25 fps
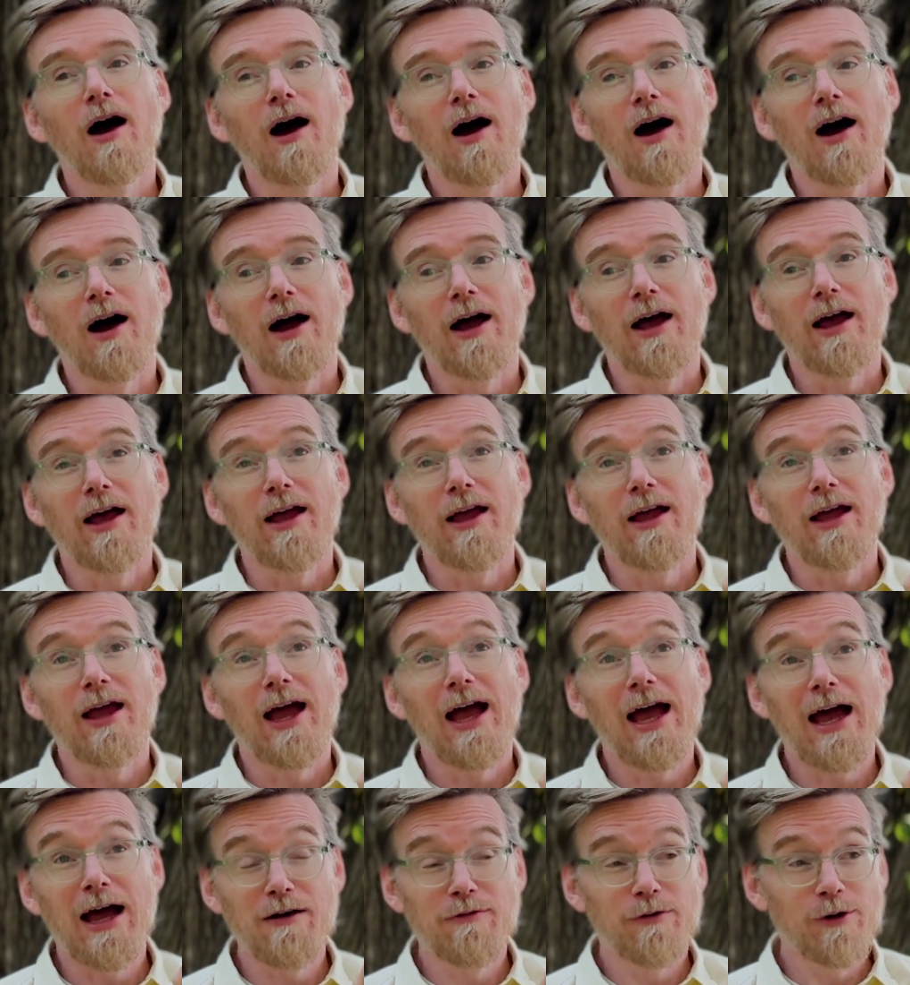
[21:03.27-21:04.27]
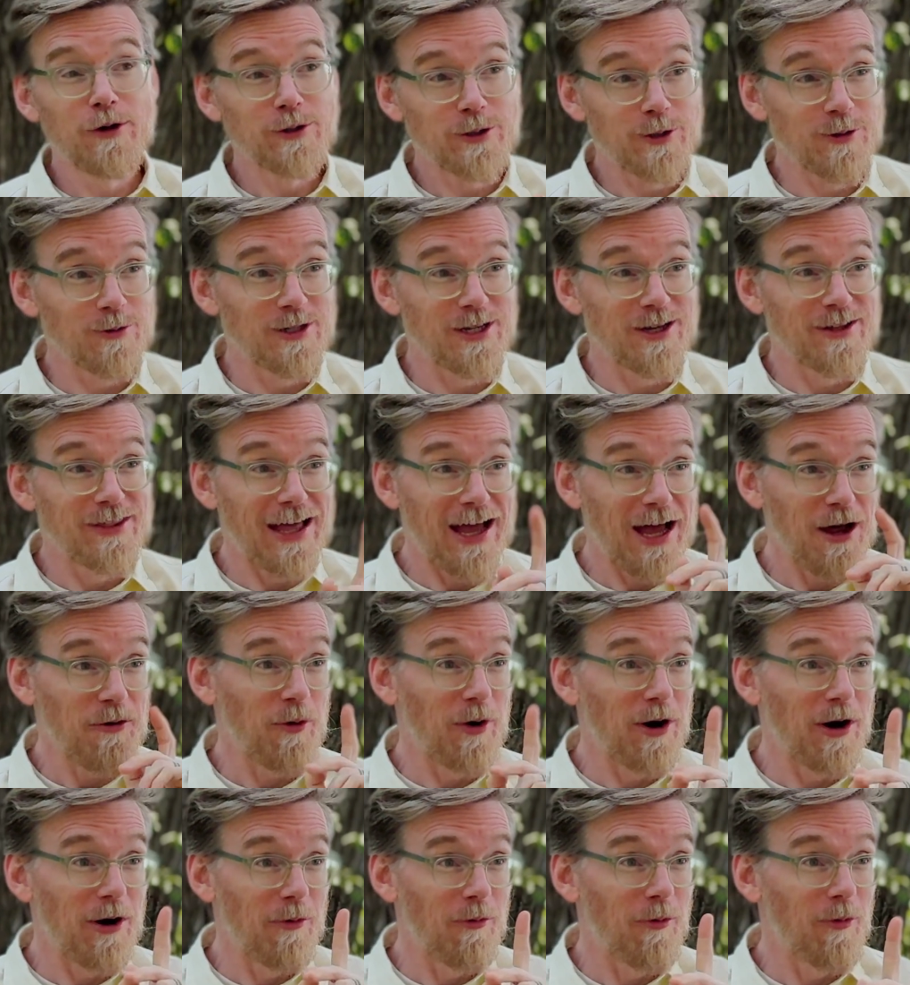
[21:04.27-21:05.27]
I have also done that
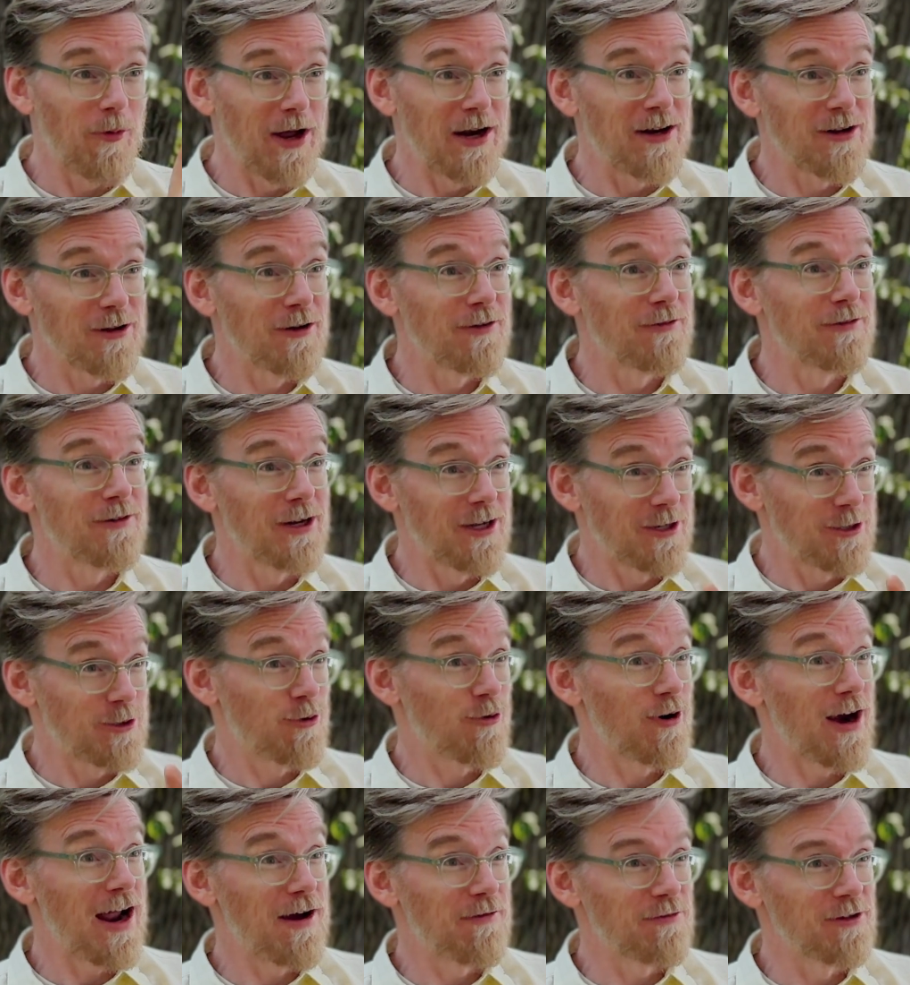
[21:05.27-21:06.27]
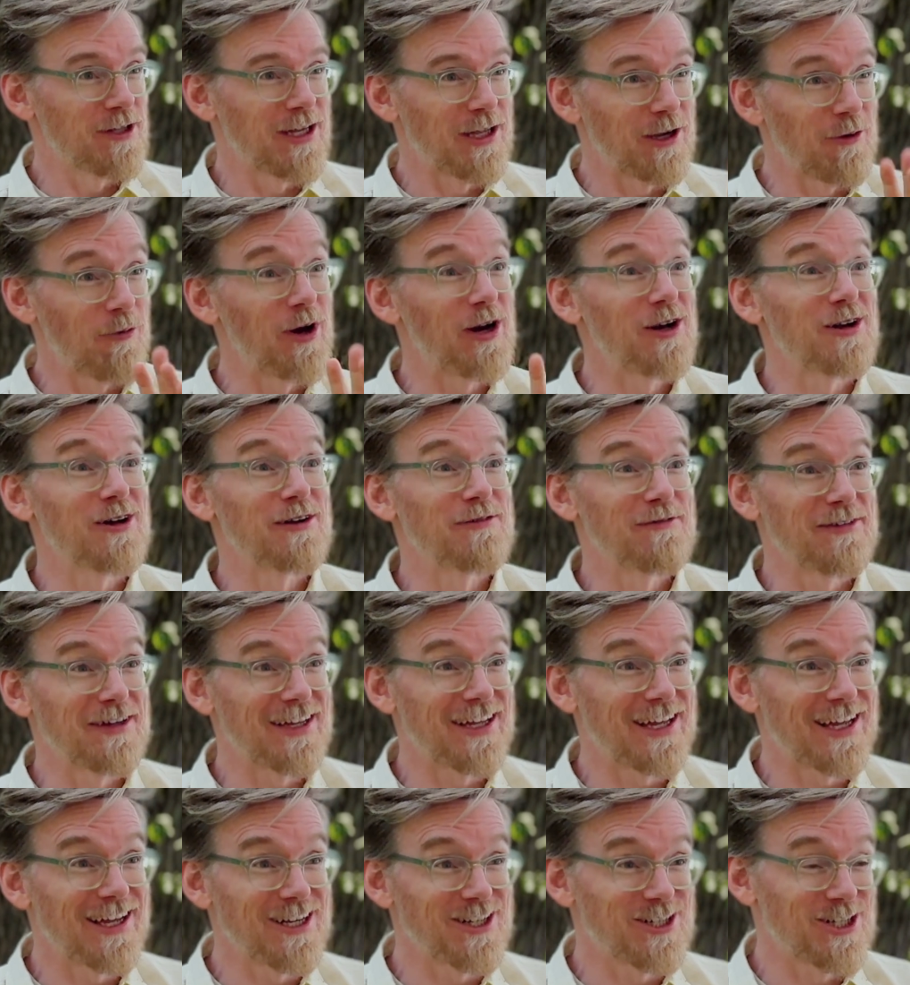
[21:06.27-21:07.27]
where I went on
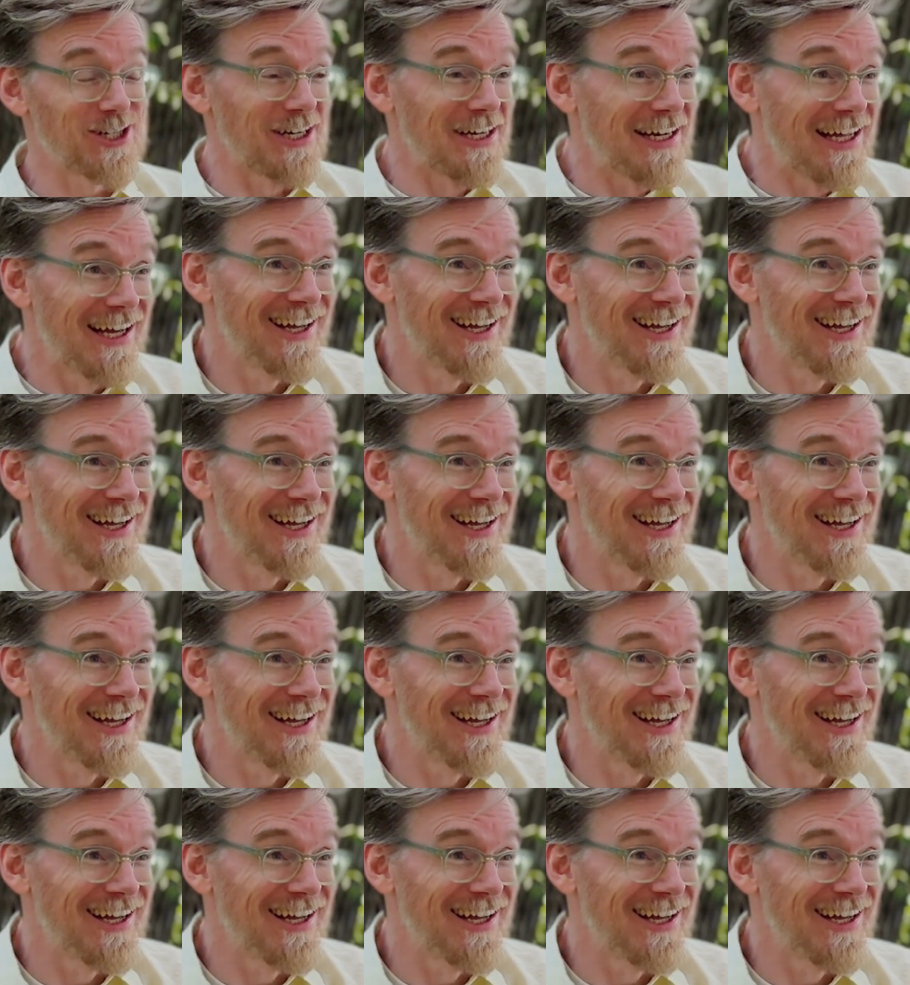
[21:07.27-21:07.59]
vacation.